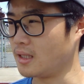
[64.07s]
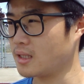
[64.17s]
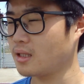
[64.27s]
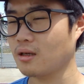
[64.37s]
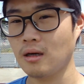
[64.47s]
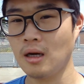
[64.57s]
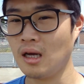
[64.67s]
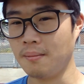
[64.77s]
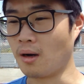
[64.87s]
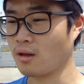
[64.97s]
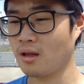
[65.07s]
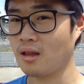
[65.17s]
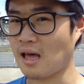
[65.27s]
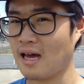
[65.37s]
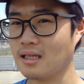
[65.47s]
easier, but other
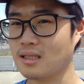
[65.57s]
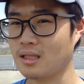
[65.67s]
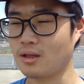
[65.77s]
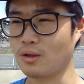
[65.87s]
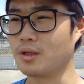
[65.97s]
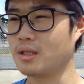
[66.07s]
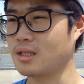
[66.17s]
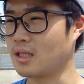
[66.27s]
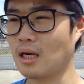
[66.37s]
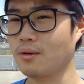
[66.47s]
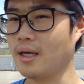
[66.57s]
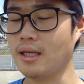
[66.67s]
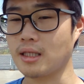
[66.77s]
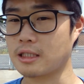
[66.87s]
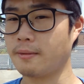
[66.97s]
than that, there's not really
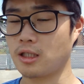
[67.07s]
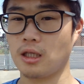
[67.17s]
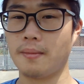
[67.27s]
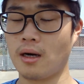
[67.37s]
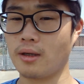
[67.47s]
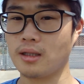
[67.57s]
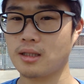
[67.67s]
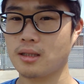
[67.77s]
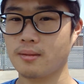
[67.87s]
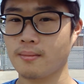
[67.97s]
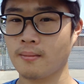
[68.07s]
anything special about it.